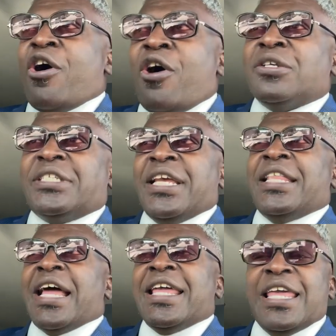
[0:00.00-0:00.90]
all see
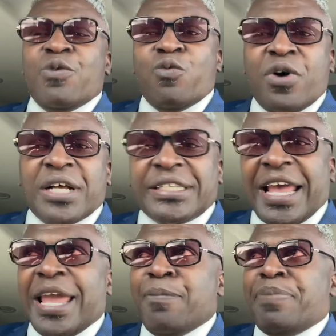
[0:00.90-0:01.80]
that he was
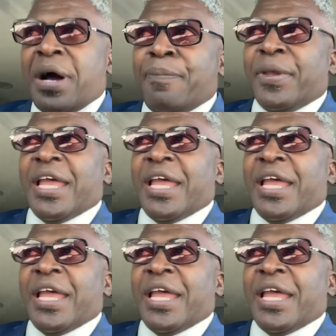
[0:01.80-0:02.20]
a puppet.